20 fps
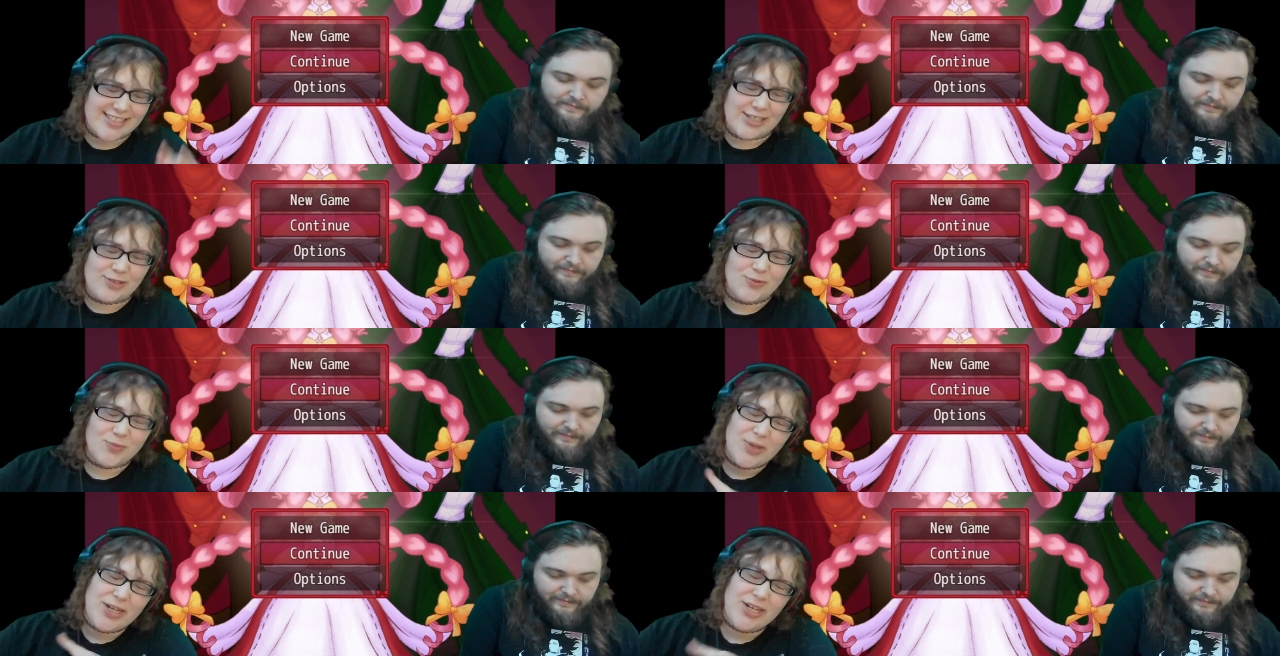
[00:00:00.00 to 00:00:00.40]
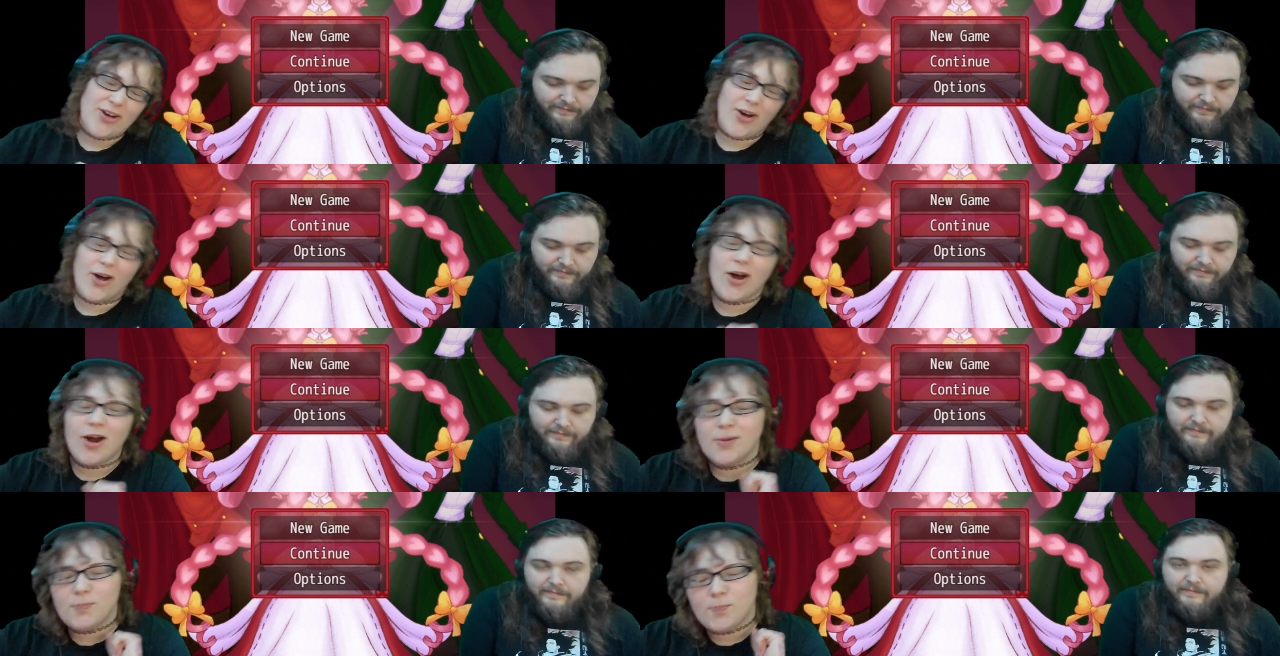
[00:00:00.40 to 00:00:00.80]
Speaker 1: and we
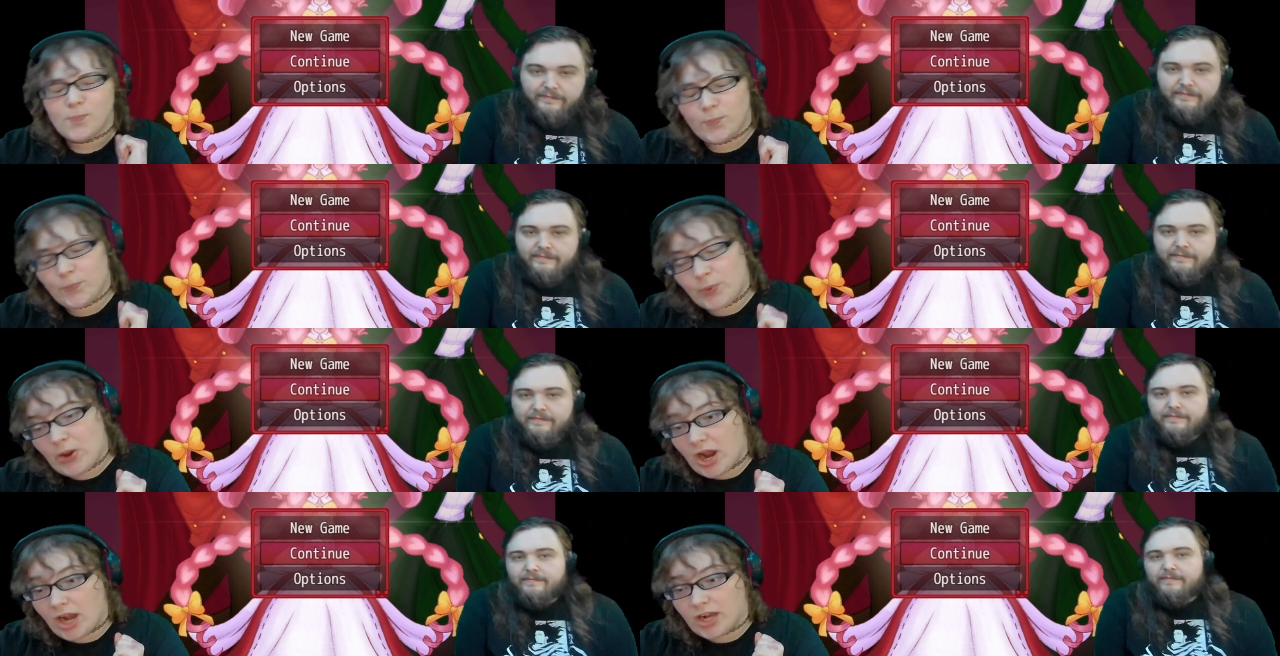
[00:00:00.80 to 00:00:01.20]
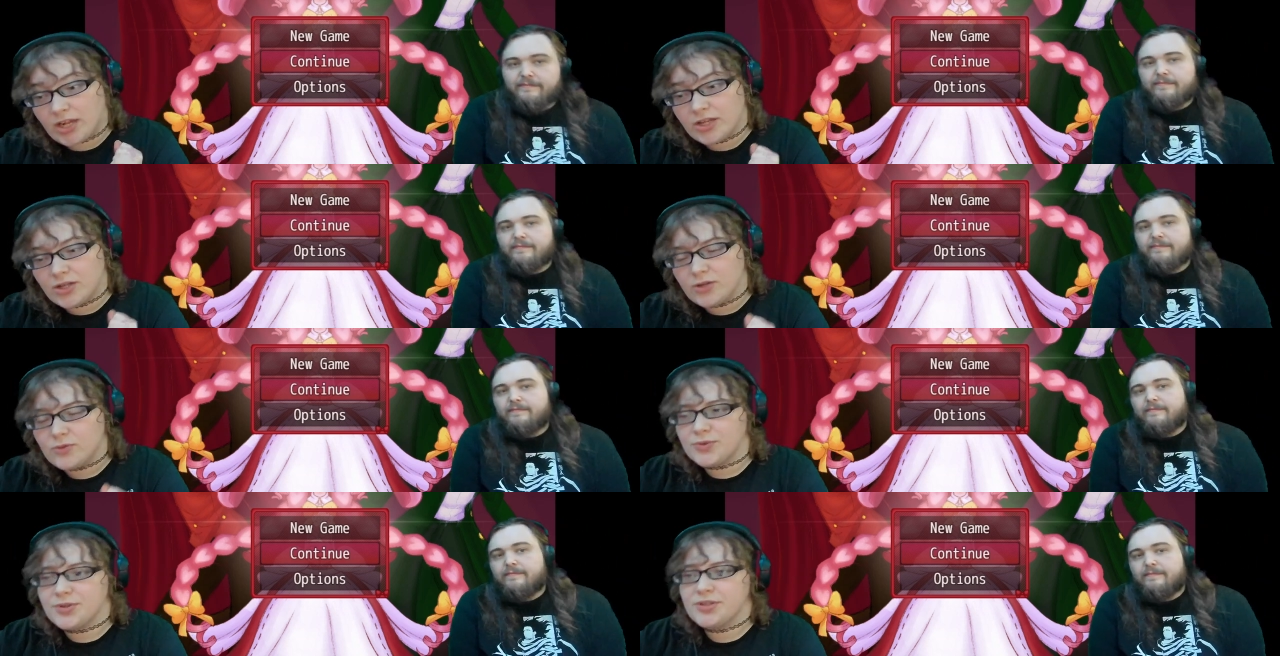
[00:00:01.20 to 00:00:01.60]
are back
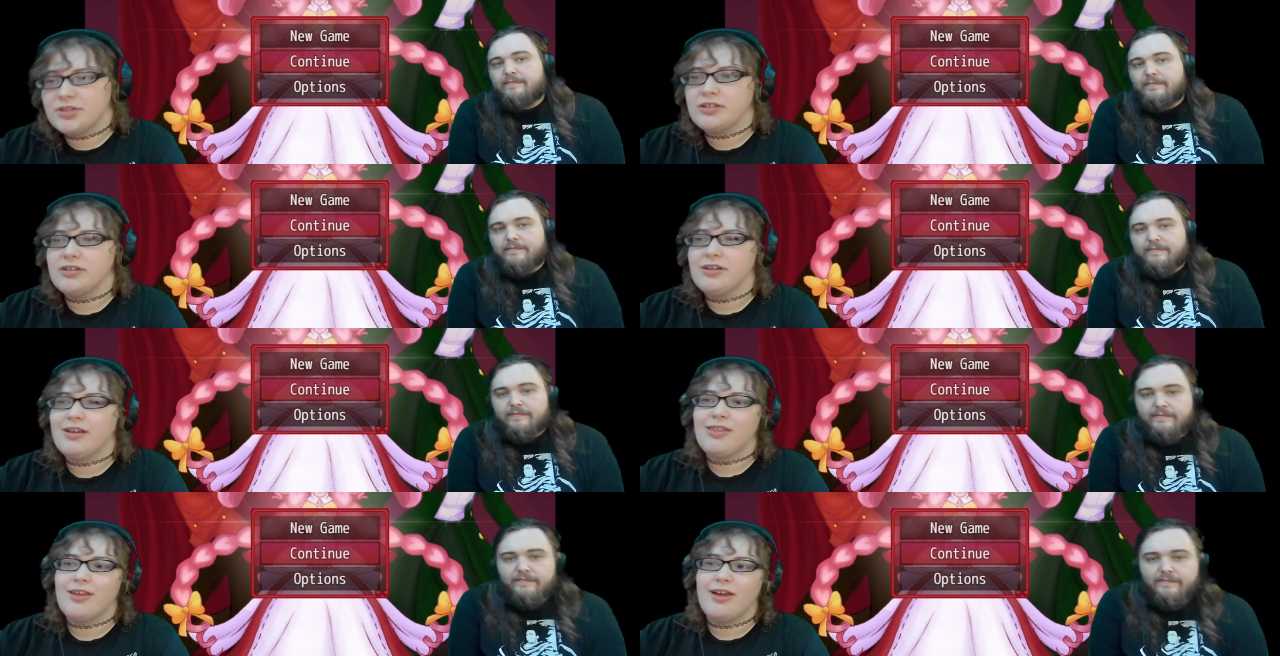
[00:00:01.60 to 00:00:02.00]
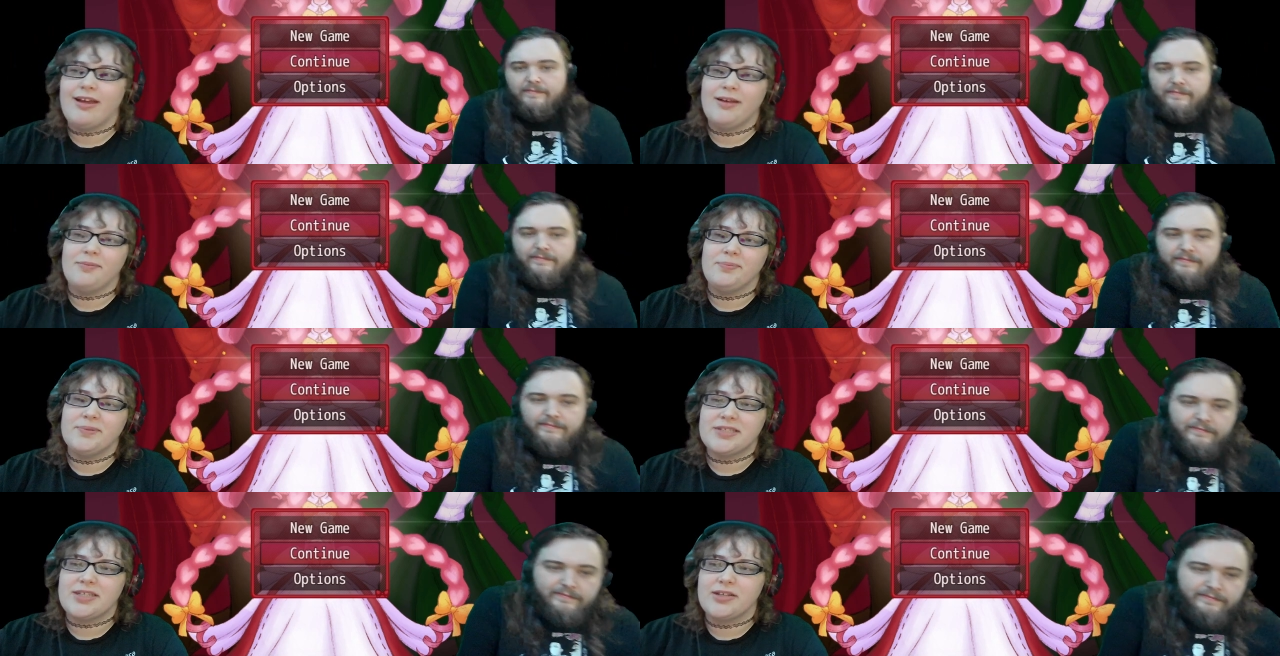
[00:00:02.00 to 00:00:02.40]
with another
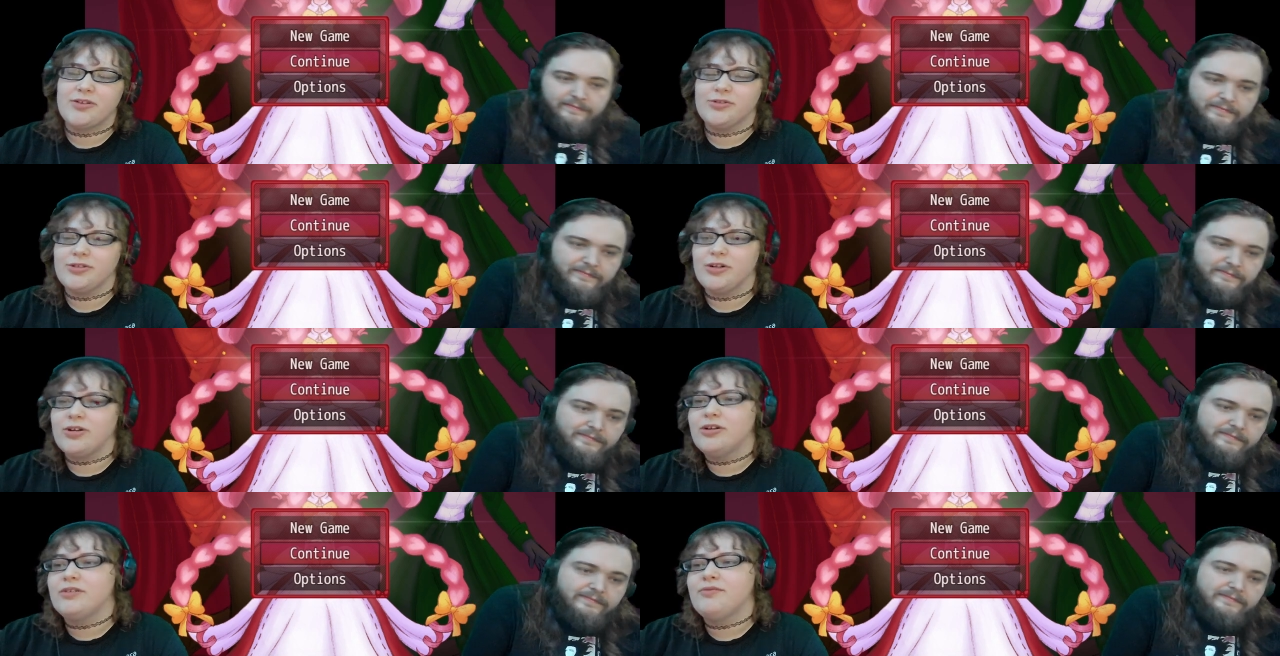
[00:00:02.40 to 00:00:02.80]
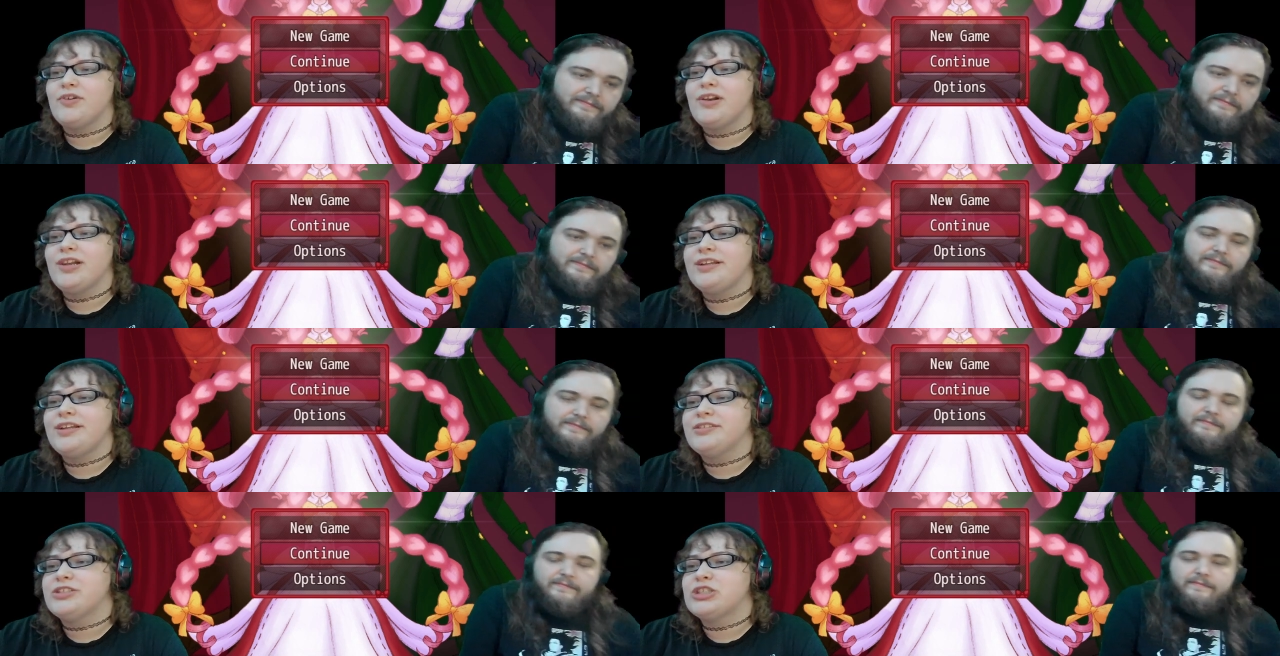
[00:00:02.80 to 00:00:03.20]
episode of
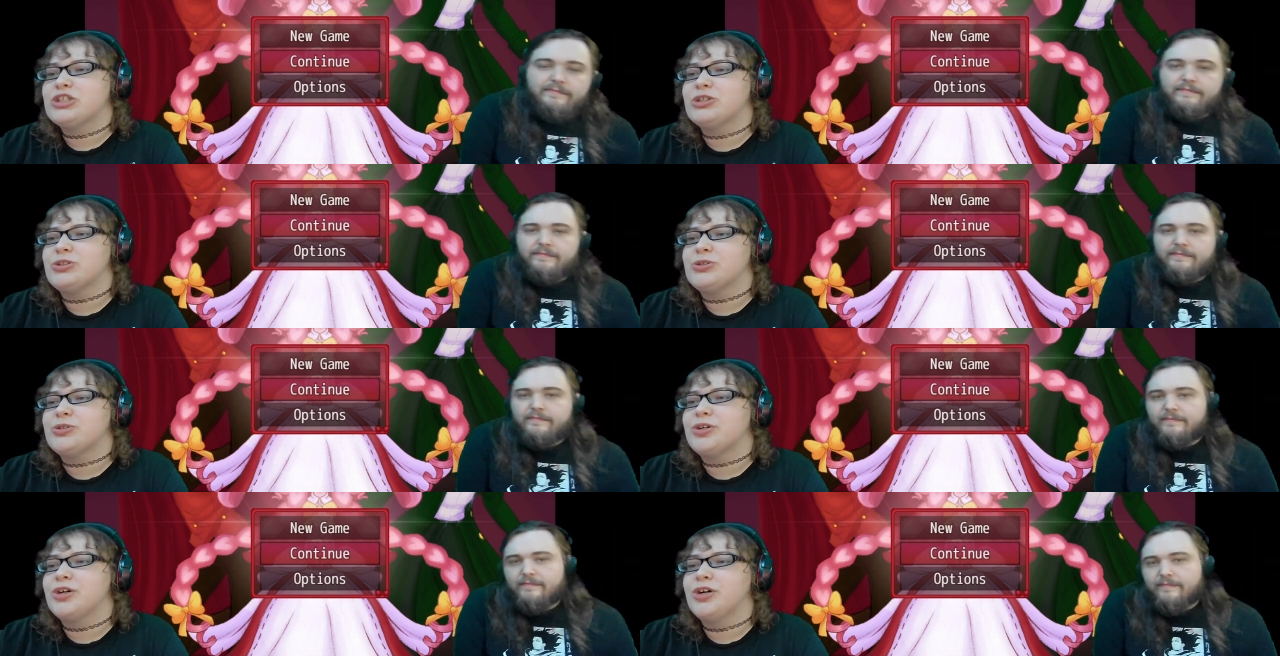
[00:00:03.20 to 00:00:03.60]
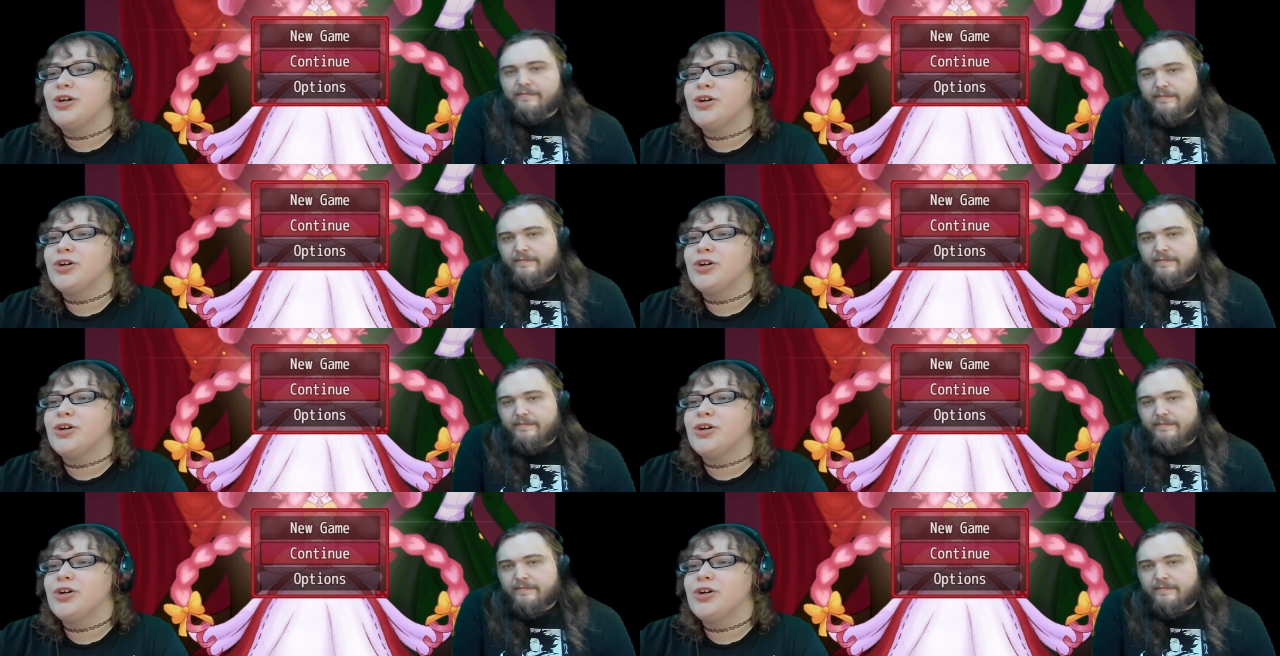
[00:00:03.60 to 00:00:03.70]
Little